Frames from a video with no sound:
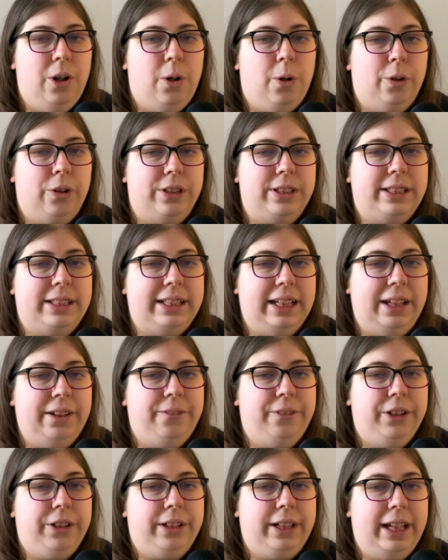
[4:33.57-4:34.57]
or
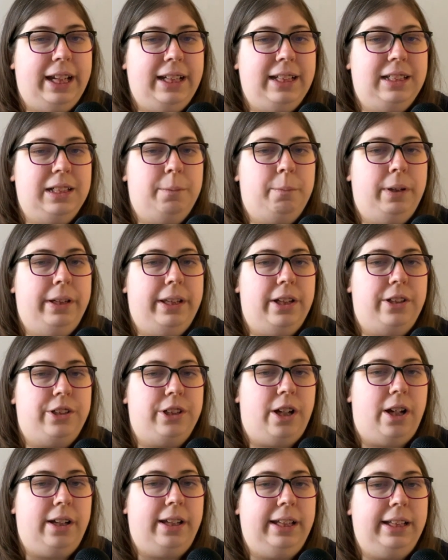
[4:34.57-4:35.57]
save your kingdom with a
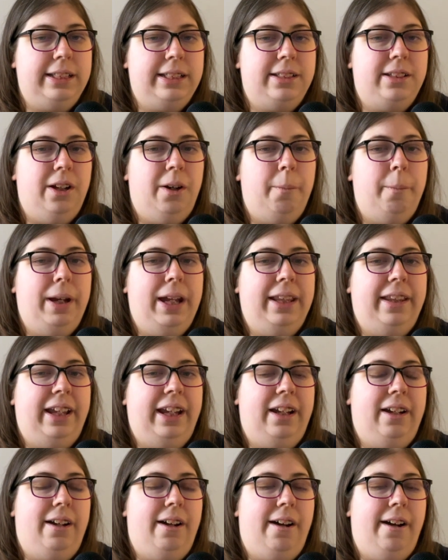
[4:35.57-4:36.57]
talking snowman
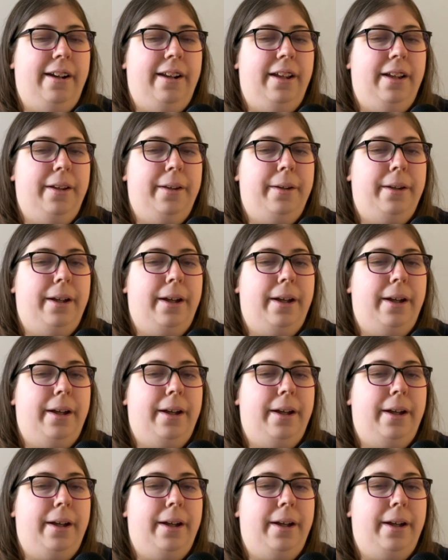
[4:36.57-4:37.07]
like Anna?